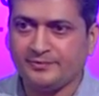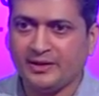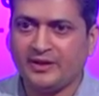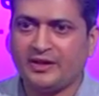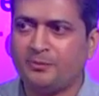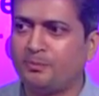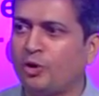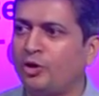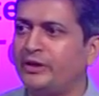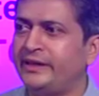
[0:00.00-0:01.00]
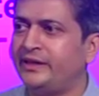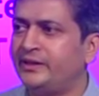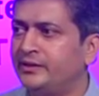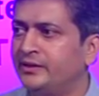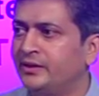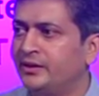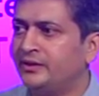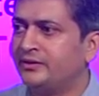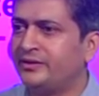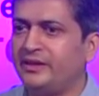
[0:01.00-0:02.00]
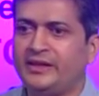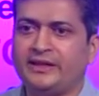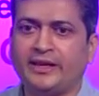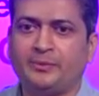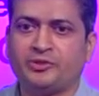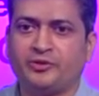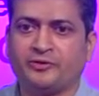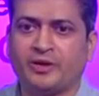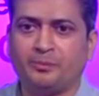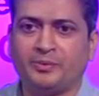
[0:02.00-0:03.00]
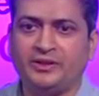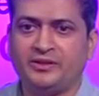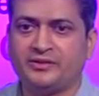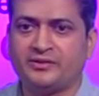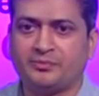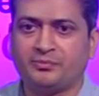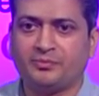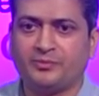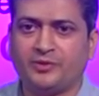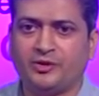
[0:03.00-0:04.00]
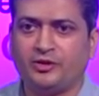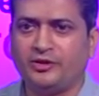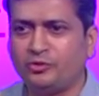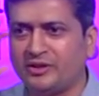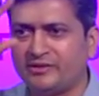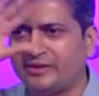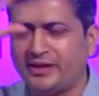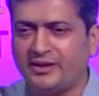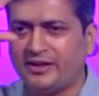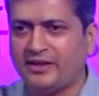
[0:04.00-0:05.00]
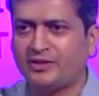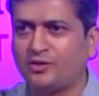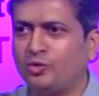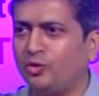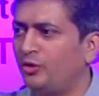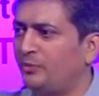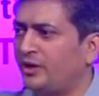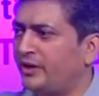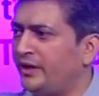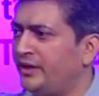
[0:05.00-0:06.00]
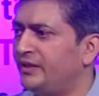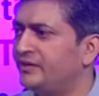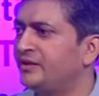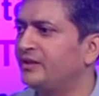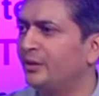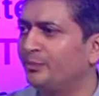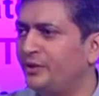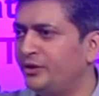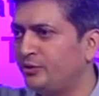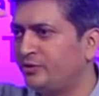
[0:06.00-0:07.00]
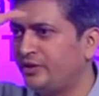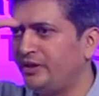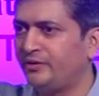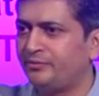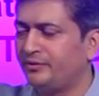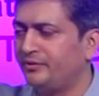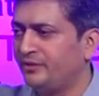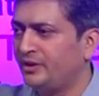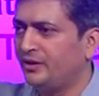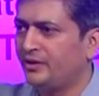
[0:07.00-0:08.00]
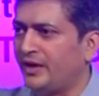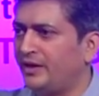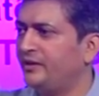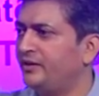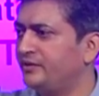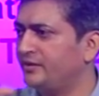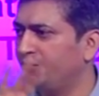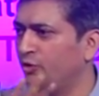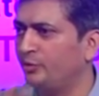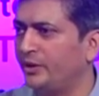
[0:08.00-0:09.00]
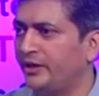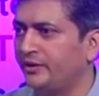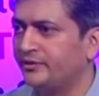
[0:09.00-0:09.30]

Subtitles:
there are broadly 3 types of companies. You can segregate the whole market, any listed company, into 3 categories in your mind.